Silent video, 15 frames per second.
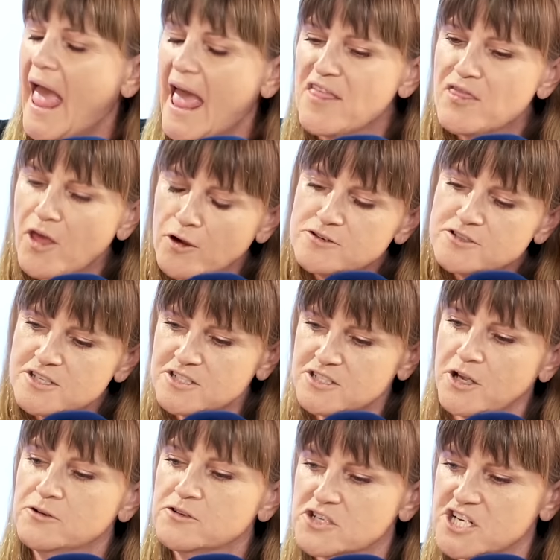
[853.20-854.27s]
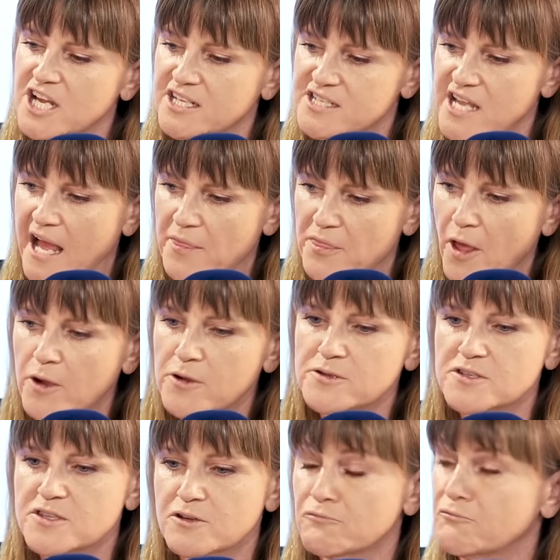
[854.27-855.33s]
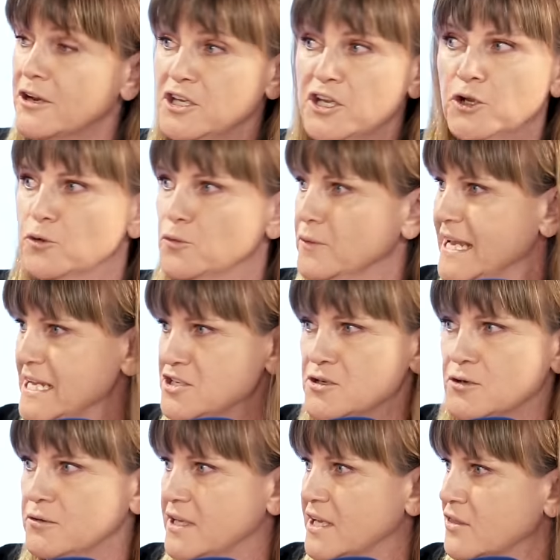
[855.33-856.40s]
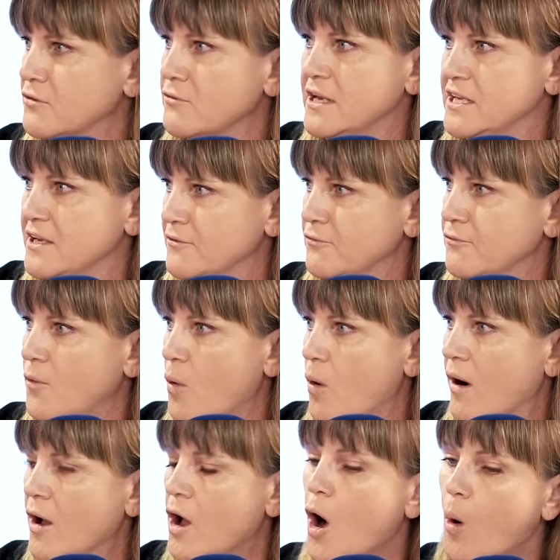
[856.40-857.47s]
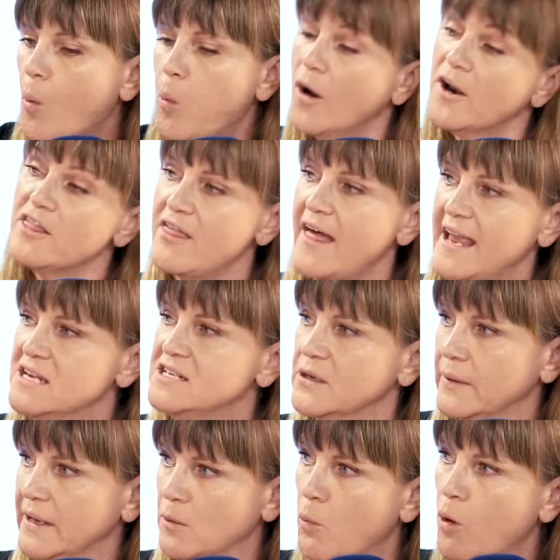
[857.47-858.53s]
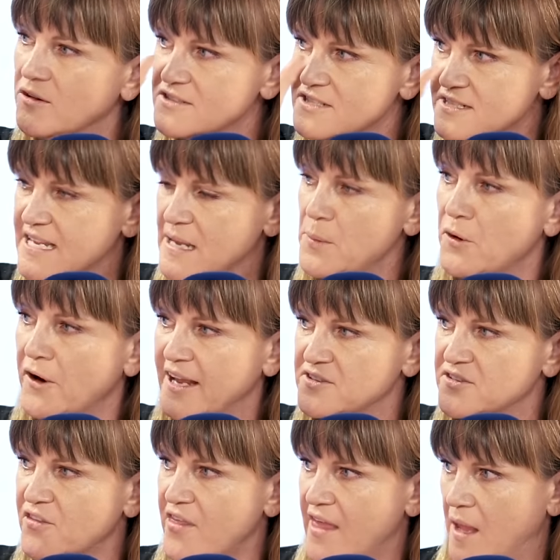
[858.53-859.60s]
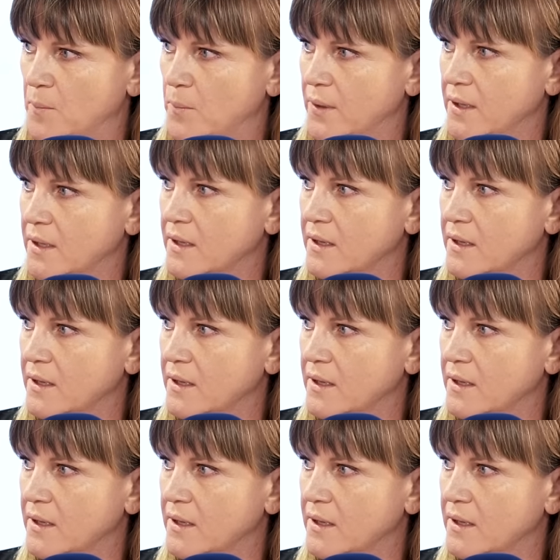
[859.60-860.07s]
And those that don't shut down, those that renew year two, year three, year four, what are they doing? What separates them?